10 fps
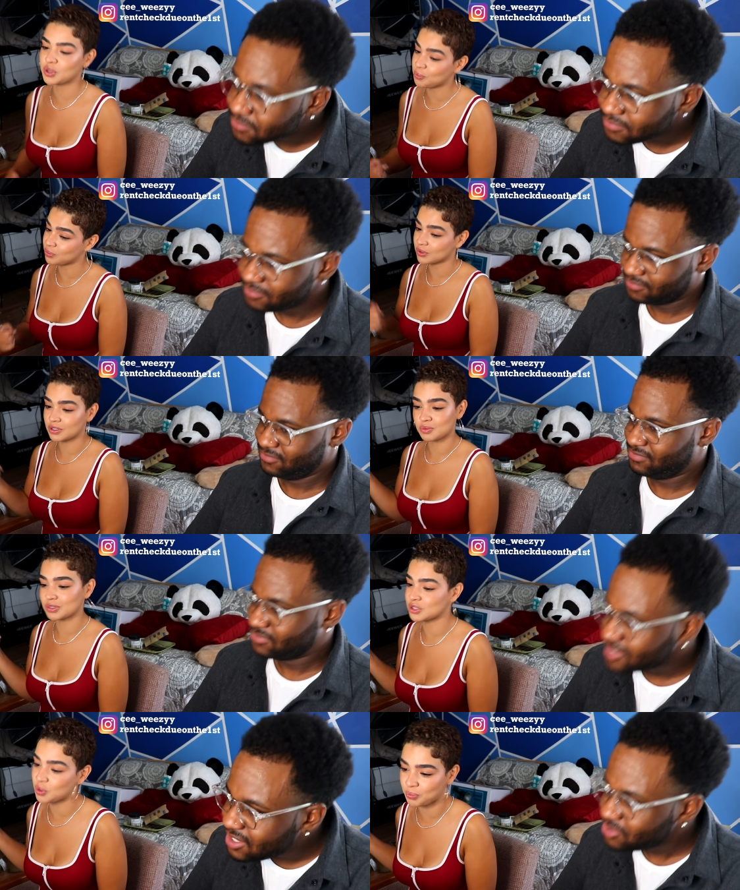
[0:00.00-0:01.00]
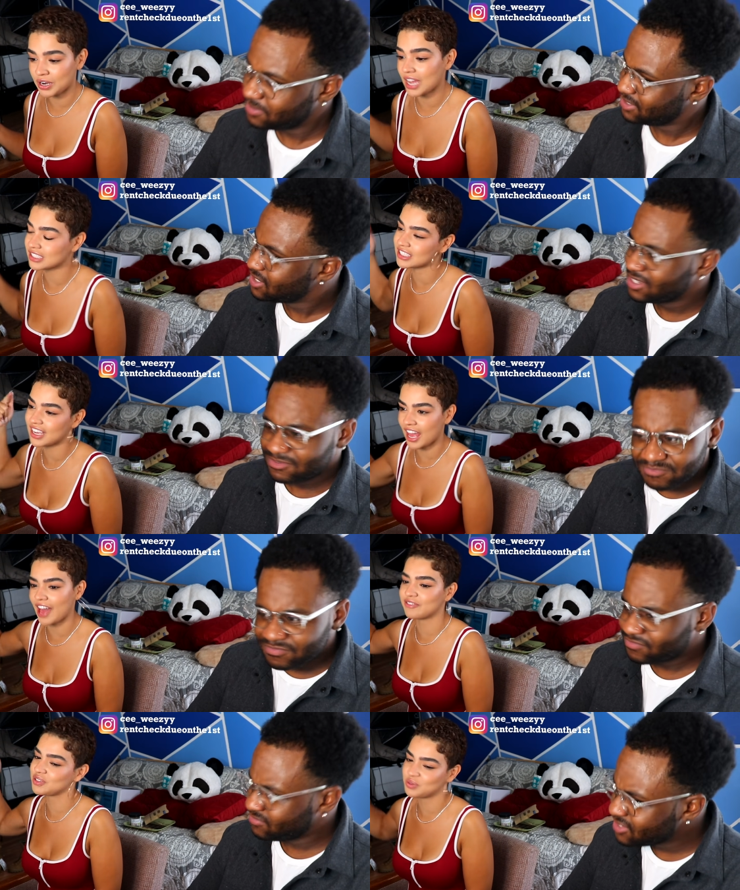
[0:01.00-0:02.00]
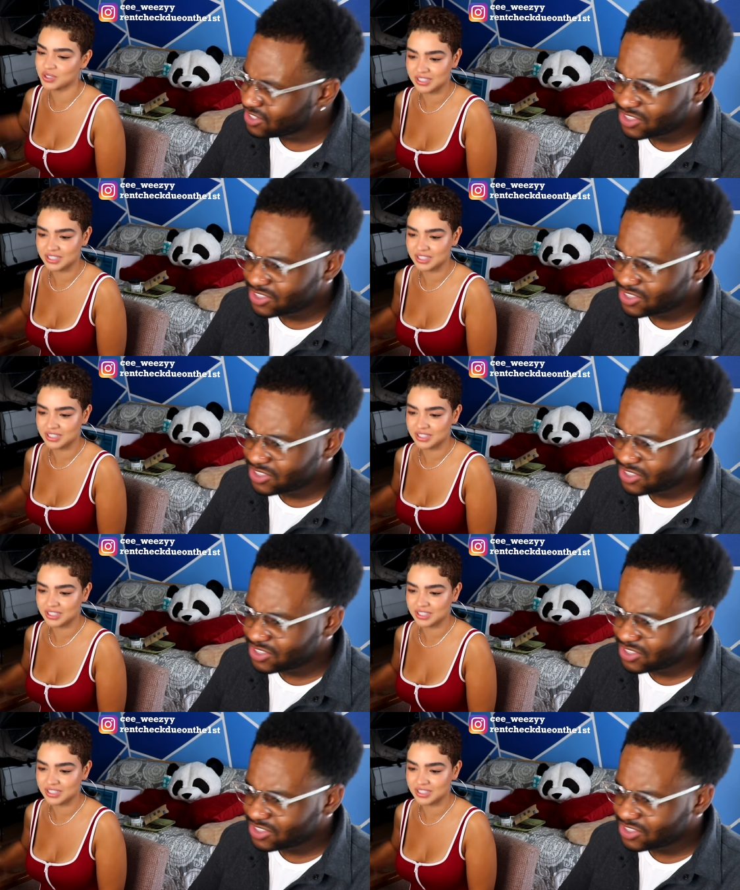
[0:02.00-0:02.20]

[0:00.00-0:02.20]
Speaker 1: You been stupid. I should have.